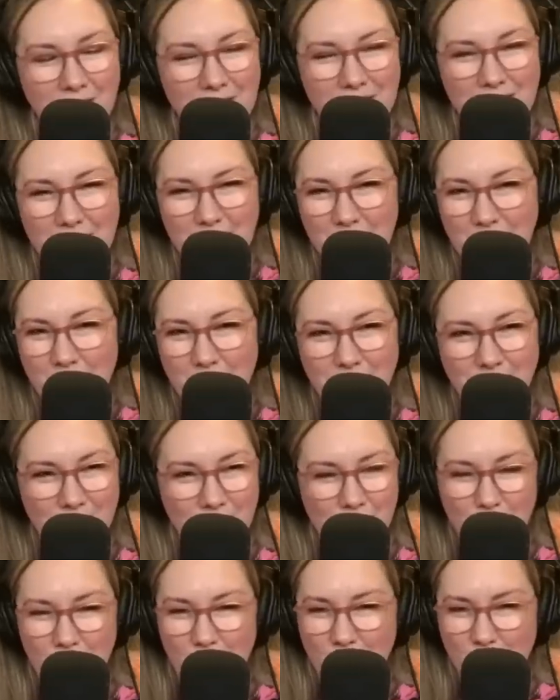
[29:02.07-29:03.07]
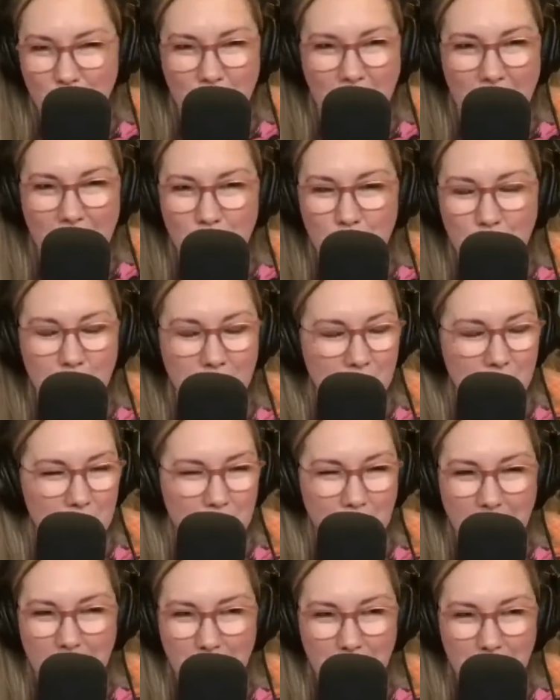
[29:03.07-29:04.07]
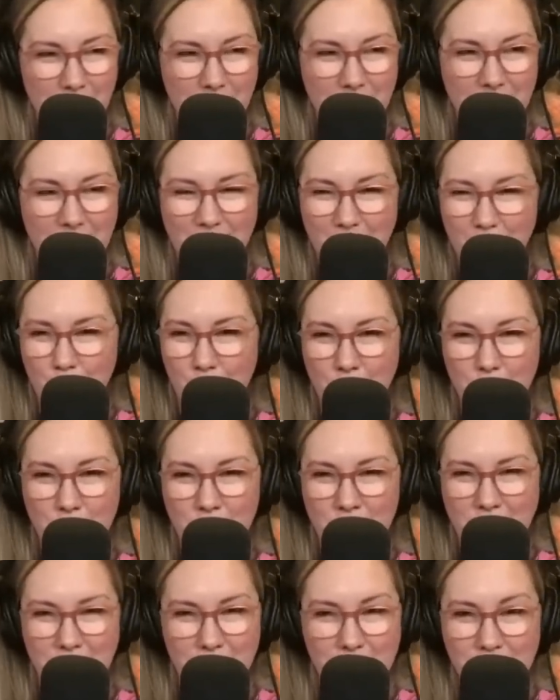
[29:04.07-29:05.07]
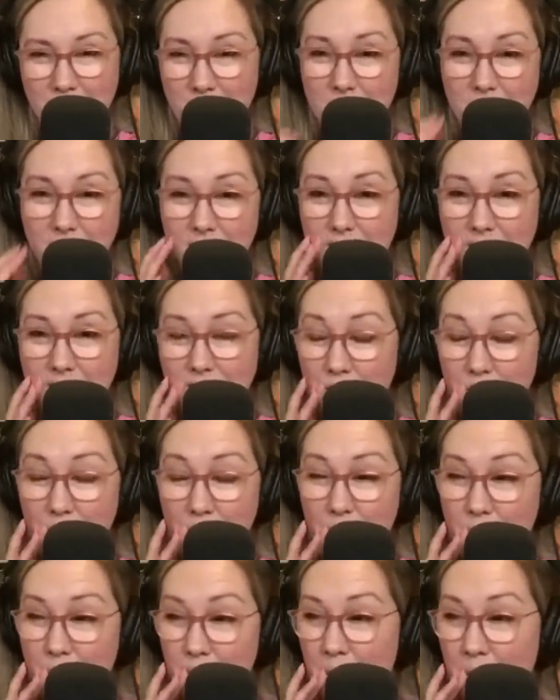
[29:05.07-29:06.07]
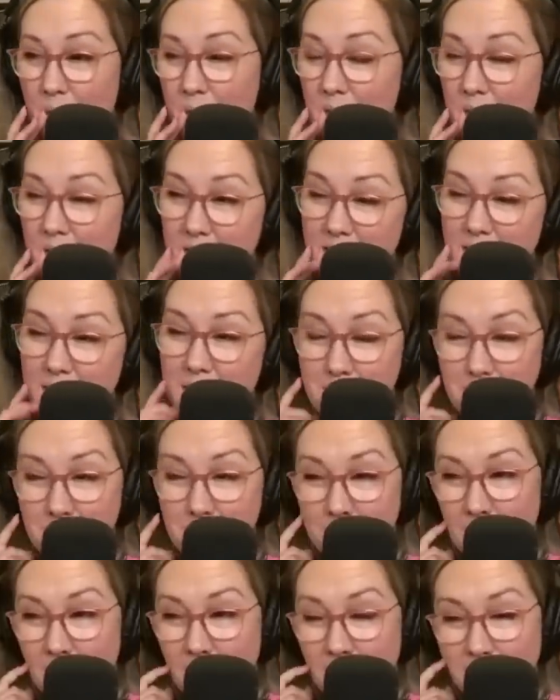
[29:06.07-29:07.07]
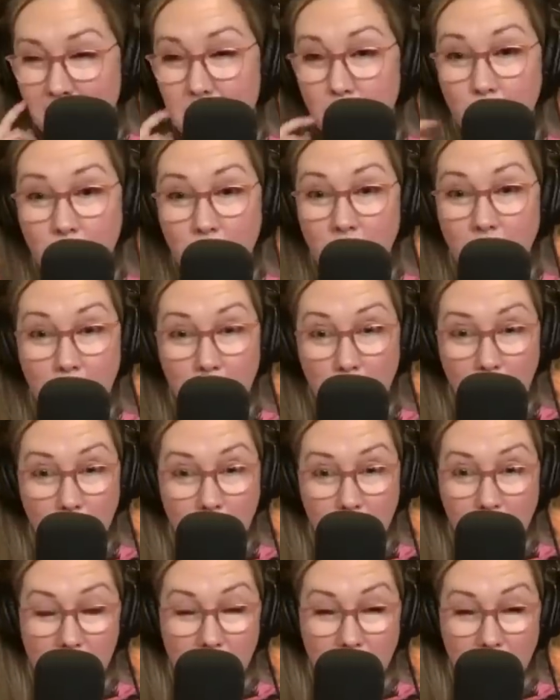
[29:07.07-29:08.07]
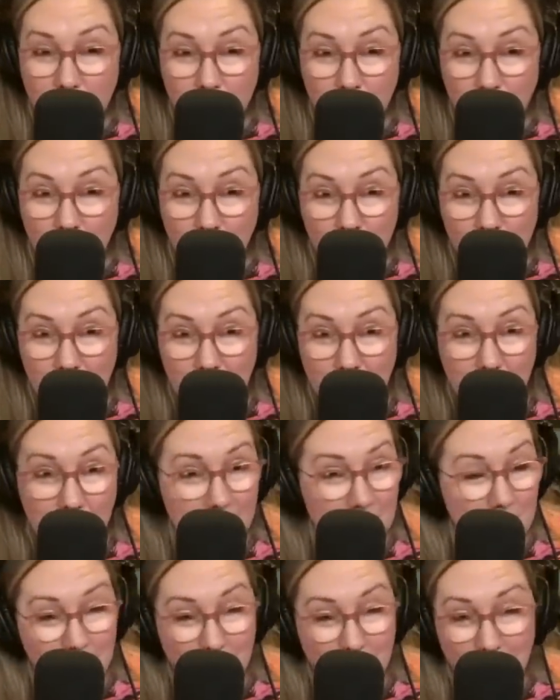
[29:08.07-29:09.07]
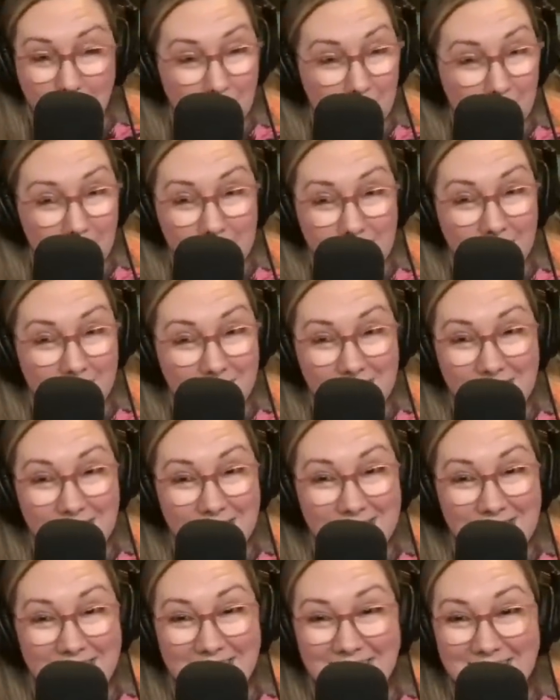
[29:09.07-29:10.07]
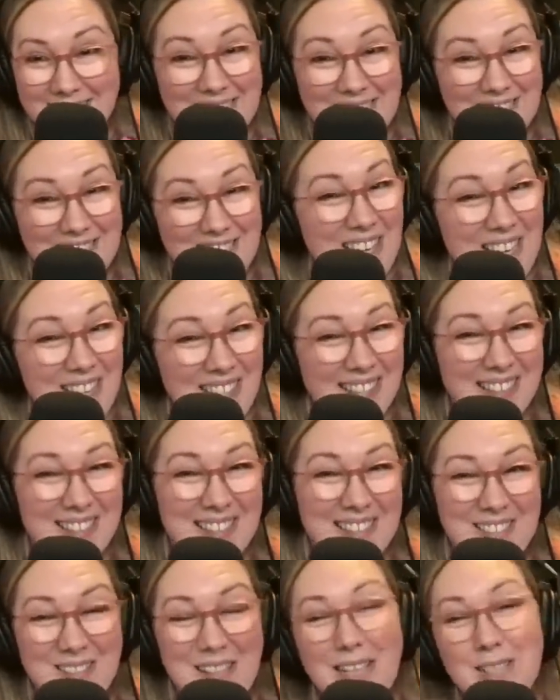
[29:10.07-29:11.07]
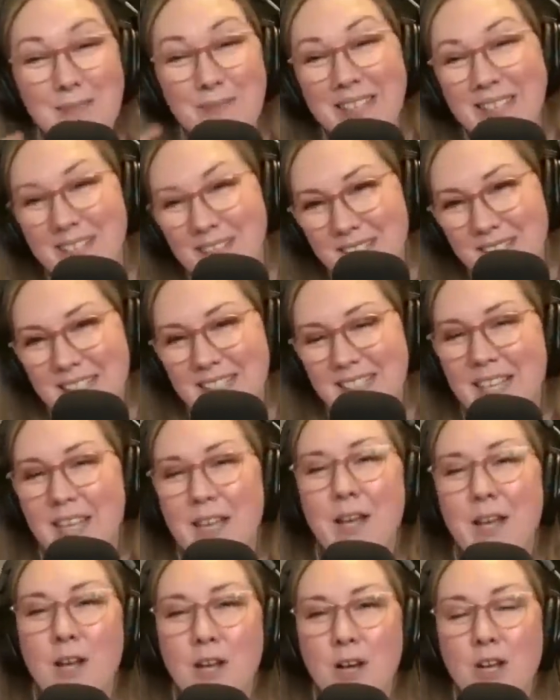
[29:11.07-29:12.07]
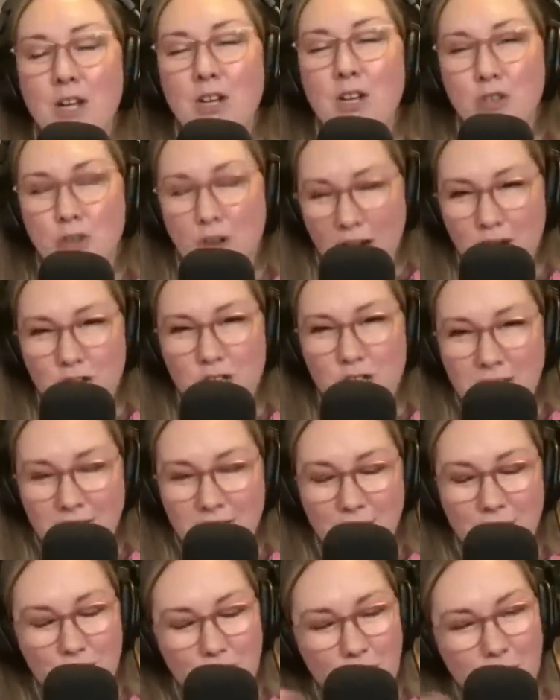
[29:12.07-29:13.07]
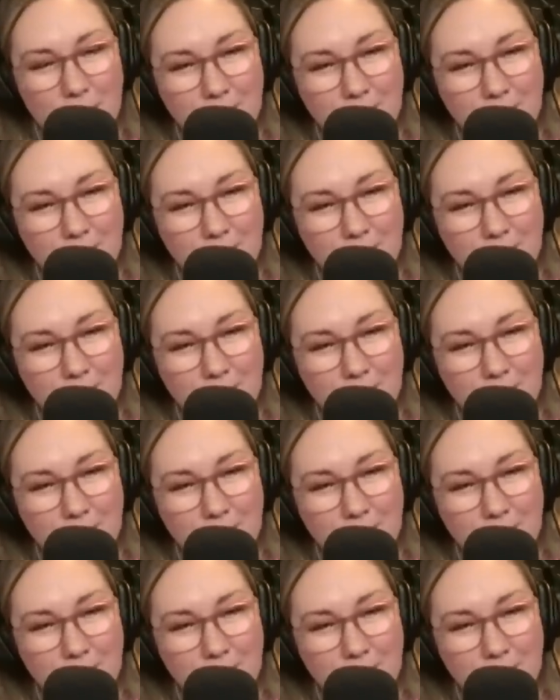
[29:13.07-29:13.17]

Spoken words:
TV trashy, but there's something about it. I've watched, there's six seasons, I've watched them all. And typically I'm not a reality show person, but there's something about Selling Sunset. That, so that's my guilty, like, trashy TV show.